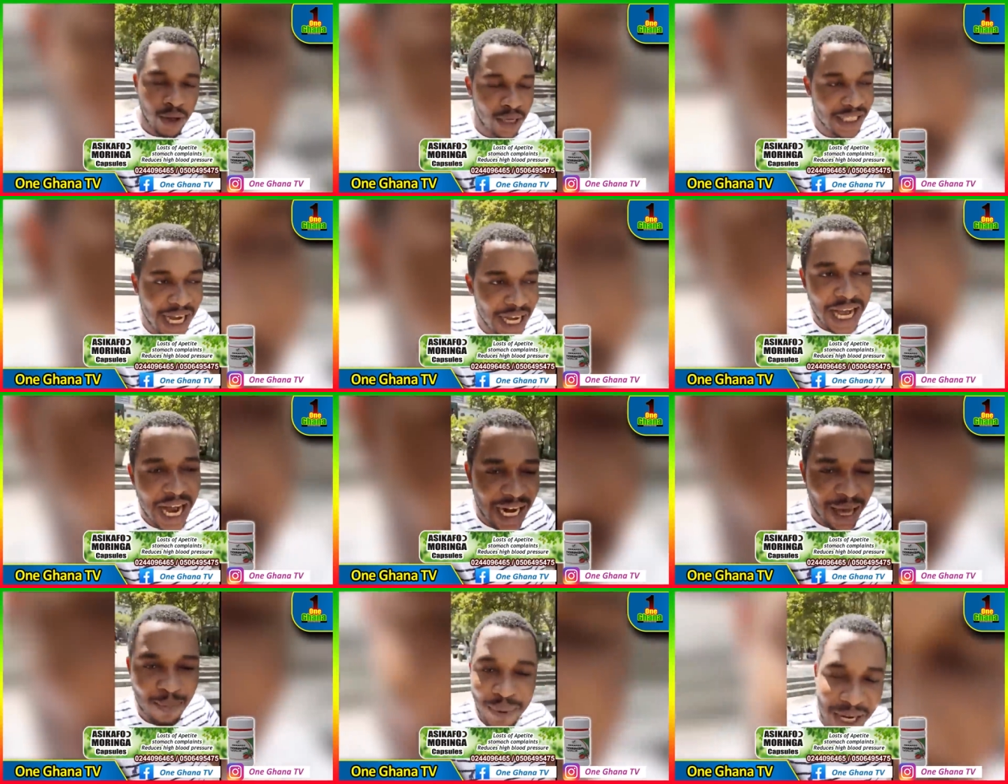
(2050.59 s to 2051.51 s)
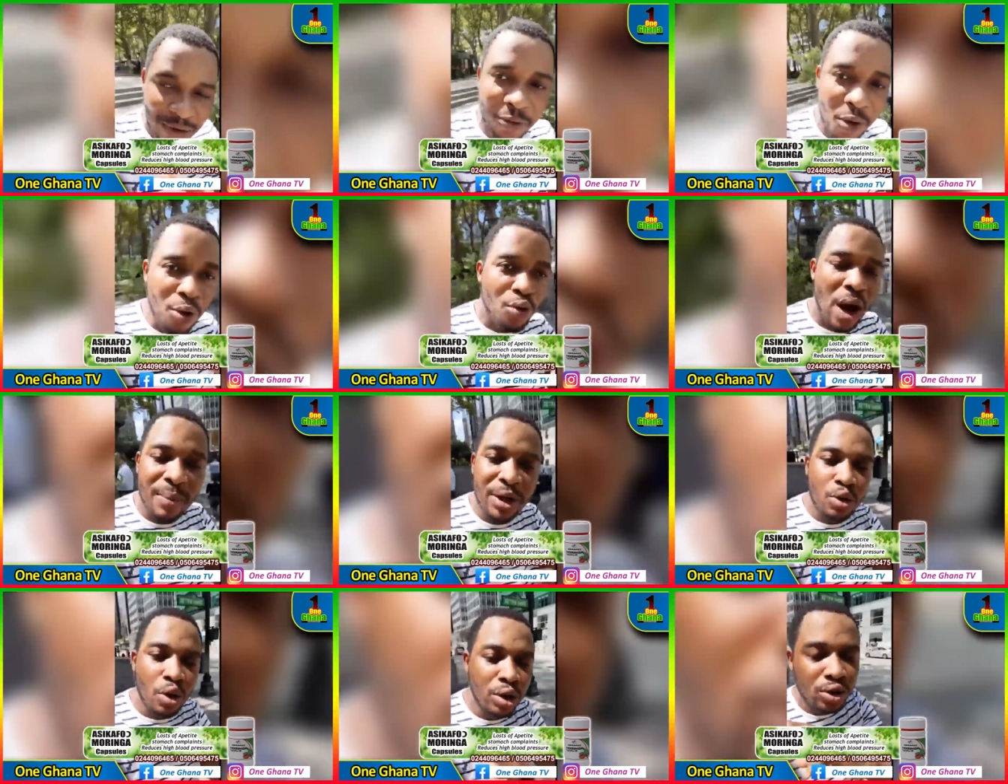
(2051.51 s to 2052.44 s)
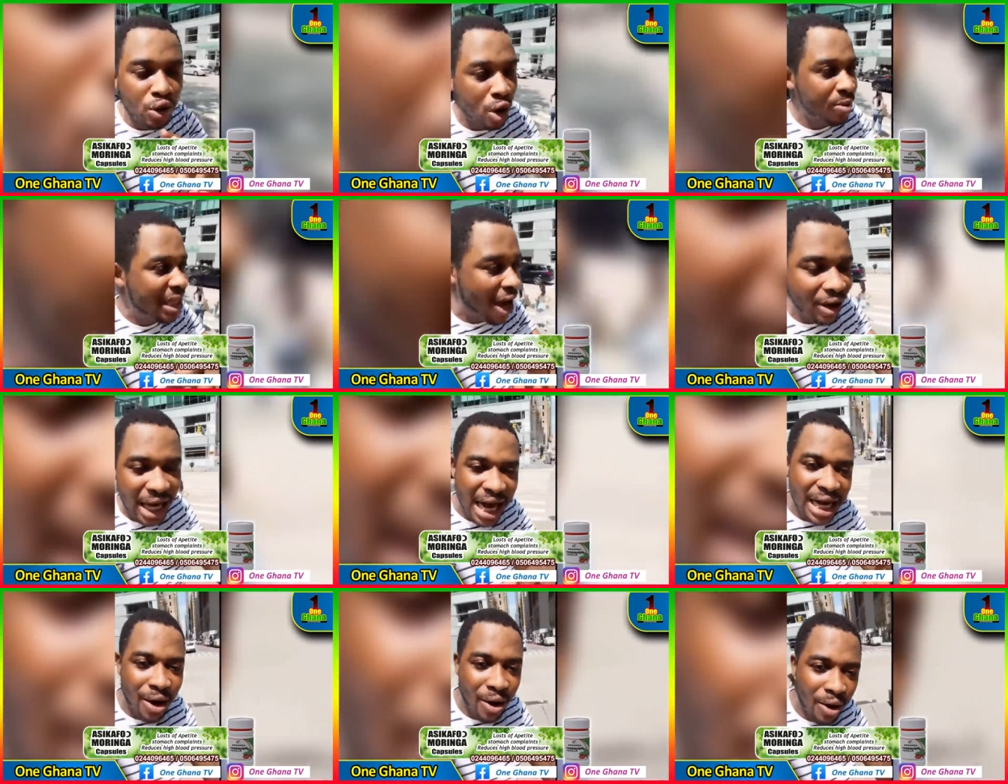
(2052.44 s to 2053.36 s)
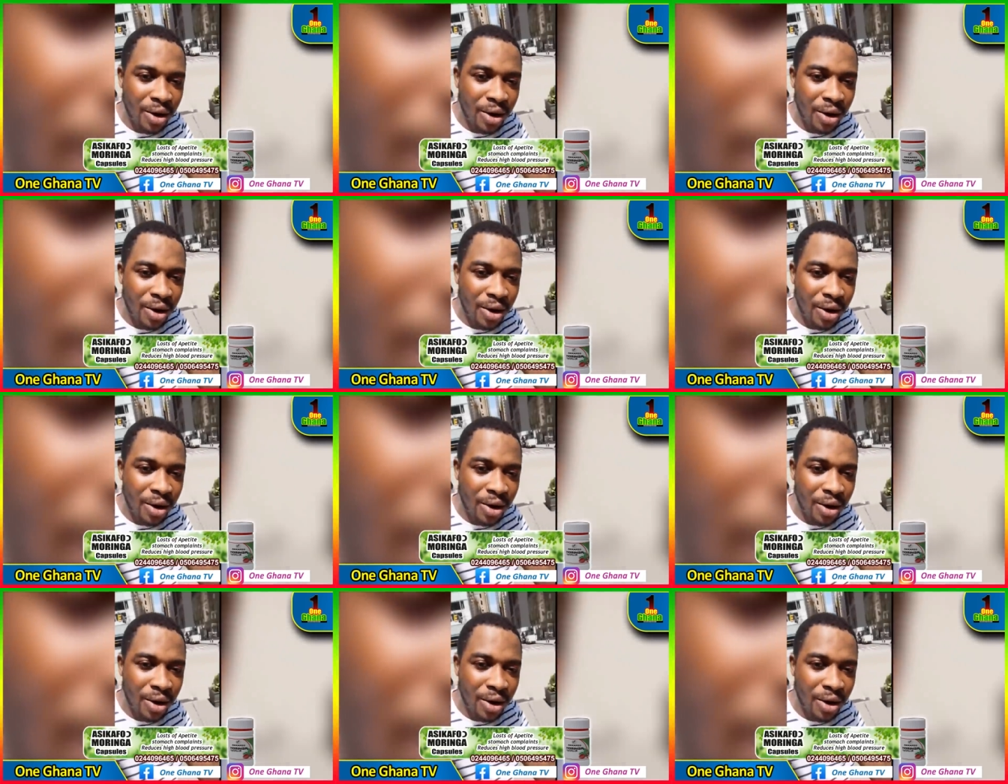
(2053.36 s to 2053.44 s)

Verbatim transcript: Nagana and Penny for Kwame control, be our Ghana.